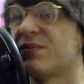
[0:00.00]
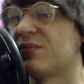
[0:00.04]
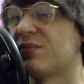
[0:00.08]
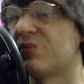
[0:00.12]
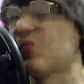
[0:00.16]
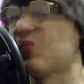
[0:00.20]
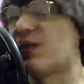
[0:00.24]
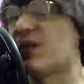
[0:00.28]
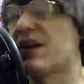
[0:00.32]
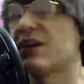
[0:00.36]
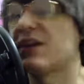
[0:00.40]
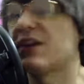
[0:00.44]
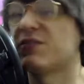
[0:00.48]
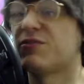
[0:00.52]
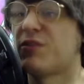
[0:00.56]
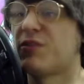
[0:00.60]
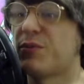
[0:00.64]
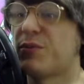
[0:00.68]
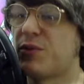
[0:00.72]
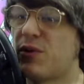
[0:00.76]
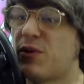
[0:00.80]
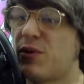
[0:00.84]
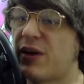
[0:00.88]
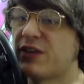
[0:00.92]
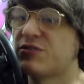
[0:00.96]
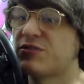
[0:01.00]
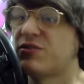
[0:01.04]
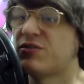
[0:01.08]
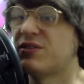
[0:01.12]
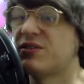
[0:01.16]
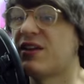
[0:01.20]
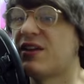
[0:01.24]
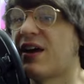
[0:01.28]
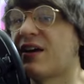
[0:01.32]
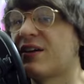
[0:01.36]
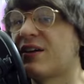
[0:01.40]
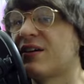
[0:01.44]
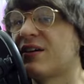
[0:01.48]
dragon from your extra
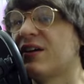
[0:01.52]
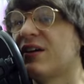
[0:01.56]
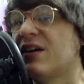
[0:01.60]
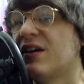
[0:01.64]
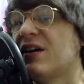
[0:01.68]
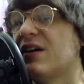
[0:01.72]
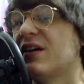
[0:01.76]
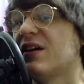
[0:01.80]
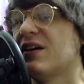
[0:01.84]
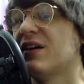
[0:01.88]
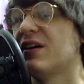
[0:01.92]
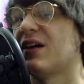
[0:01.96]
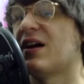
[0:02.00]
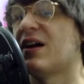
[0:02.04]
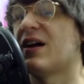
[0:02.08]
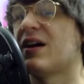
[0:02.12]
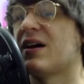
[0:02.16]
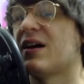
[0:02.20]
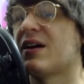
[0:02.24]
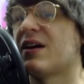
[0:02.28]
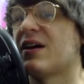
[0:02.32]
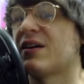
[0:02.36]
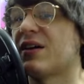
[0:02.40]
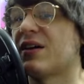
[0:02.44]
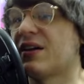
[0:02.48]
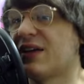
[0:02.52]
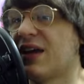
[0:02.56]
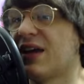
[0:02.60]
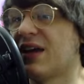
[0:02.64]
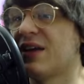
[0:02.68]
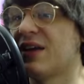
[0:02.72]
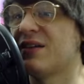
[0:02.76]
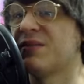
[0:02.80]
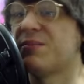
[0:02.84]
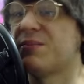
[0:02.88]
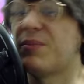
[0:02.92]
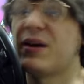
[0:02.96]
deck again.